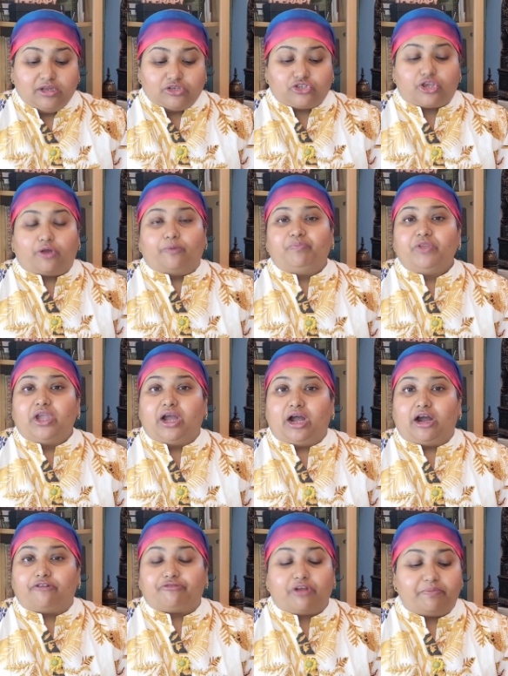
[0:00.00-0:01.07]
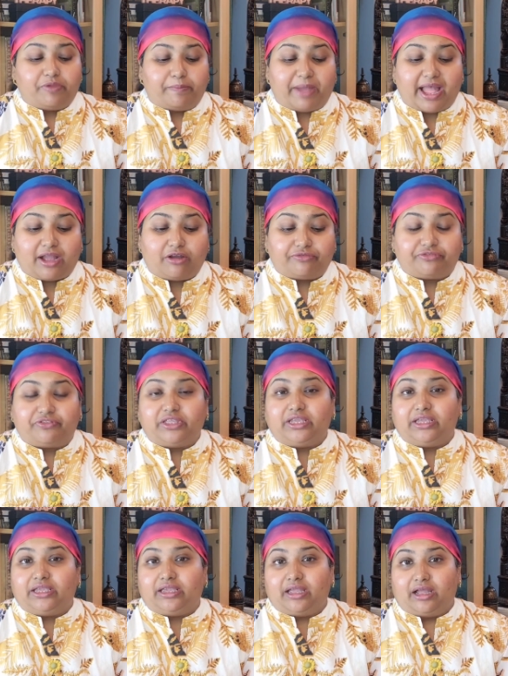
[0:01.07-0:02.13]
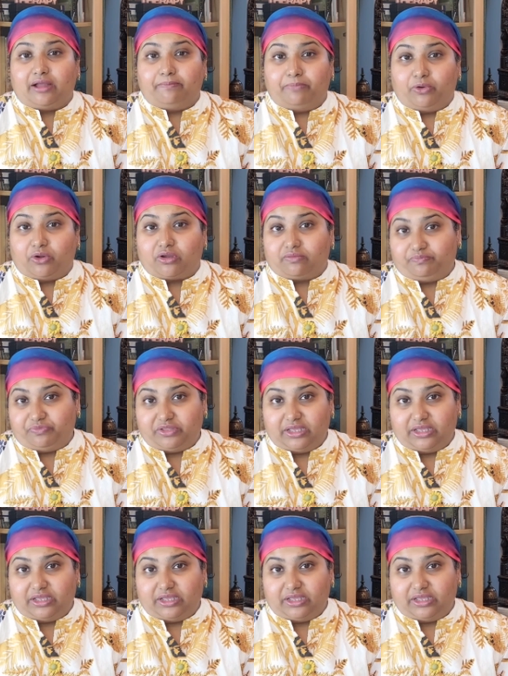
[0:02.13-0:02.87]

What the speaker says: So from the back of the book,